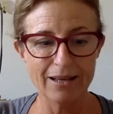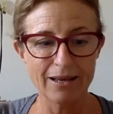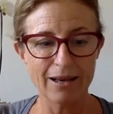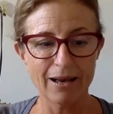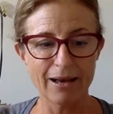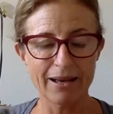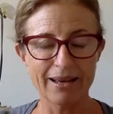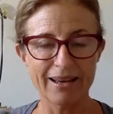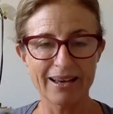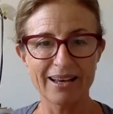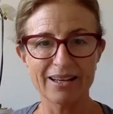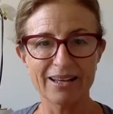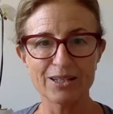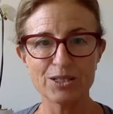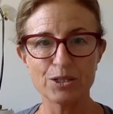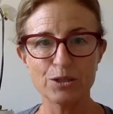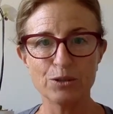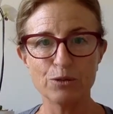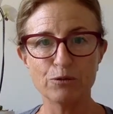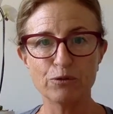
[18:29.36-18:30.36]
I had
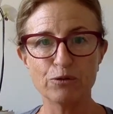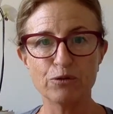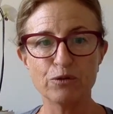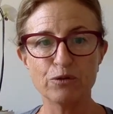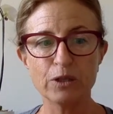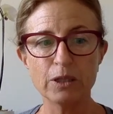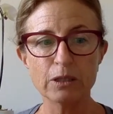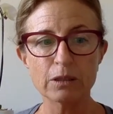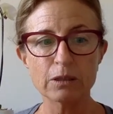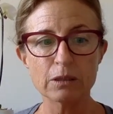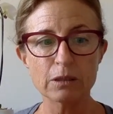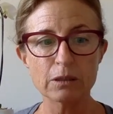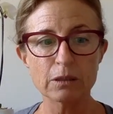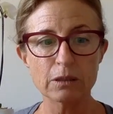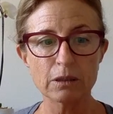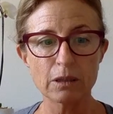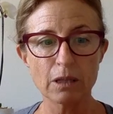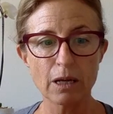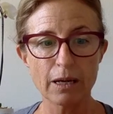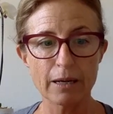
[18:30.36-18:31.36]
to
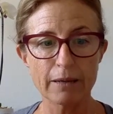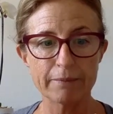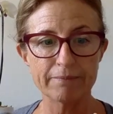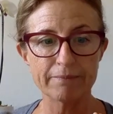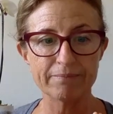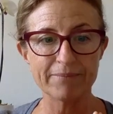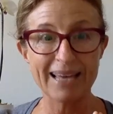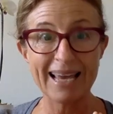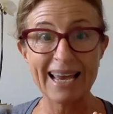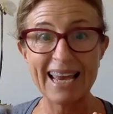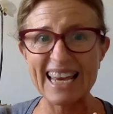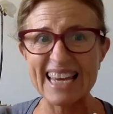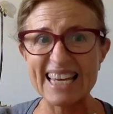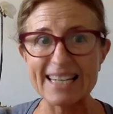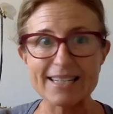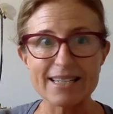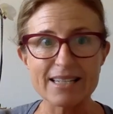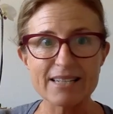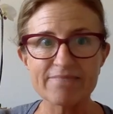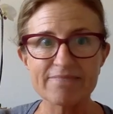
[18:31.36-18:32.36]
feel
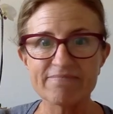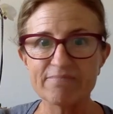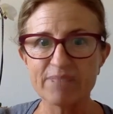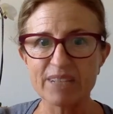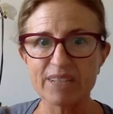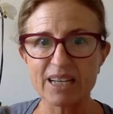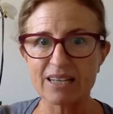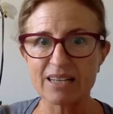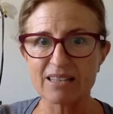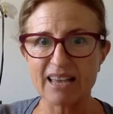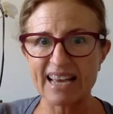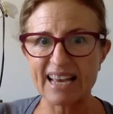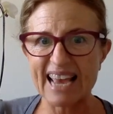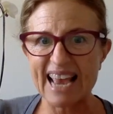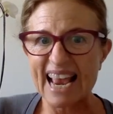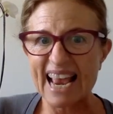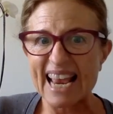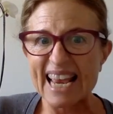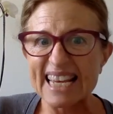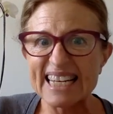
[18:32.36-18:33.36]
hate, because I
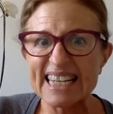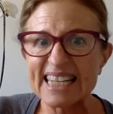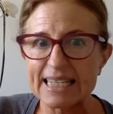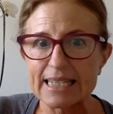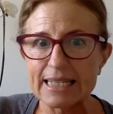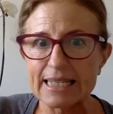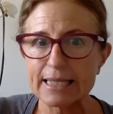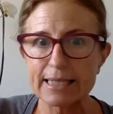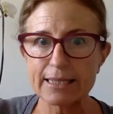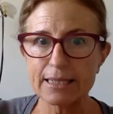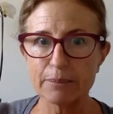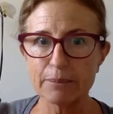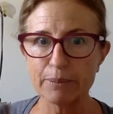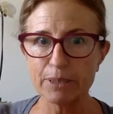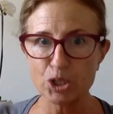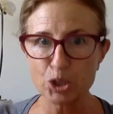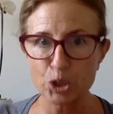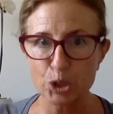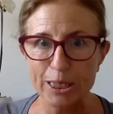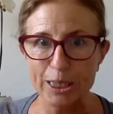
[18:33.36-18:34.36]
hated to be
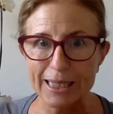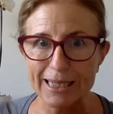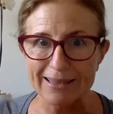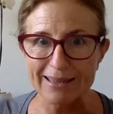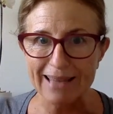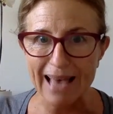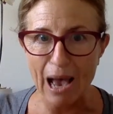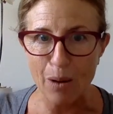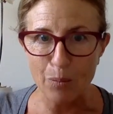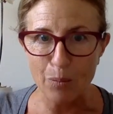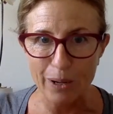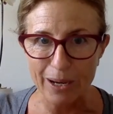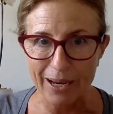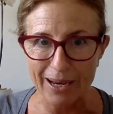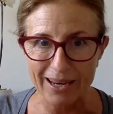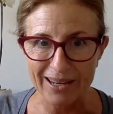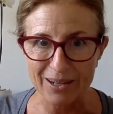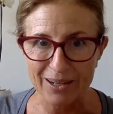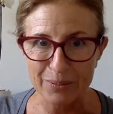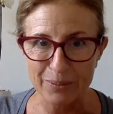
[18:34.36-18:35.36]
treated that
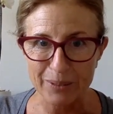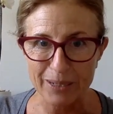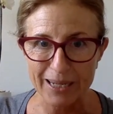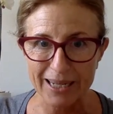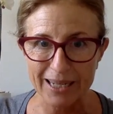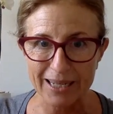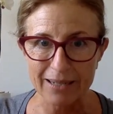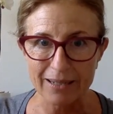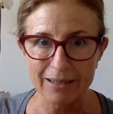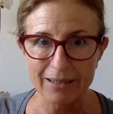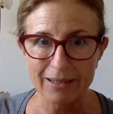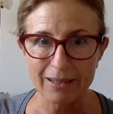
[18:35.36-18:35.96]
way, right?